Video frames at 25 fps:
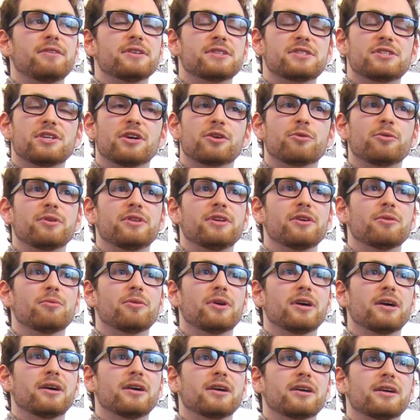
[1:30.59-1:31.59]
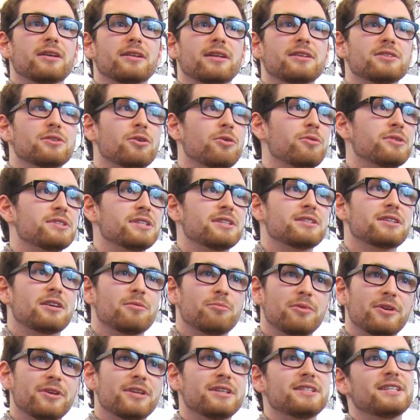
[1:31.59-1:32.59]
stuck with your work, there's always this
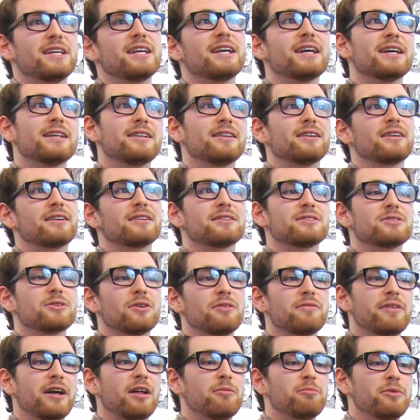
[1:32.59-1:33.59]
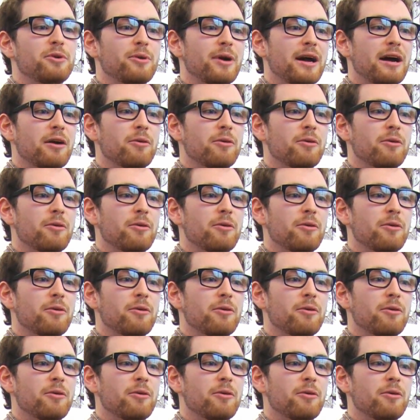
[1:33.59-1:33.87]
community here that can sort of help you